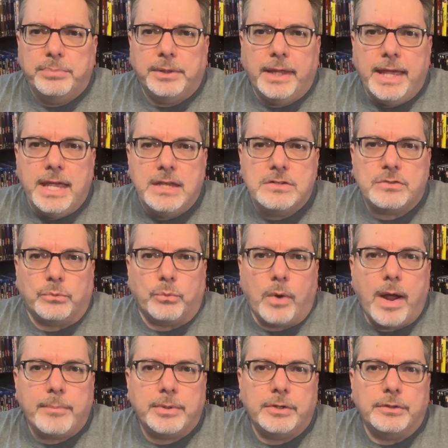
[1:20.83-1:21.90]
plays
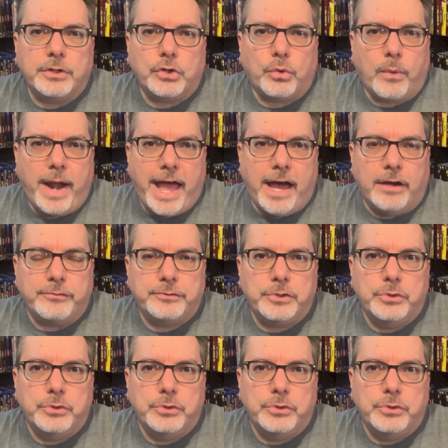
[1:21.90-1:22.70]
Robert Kraft,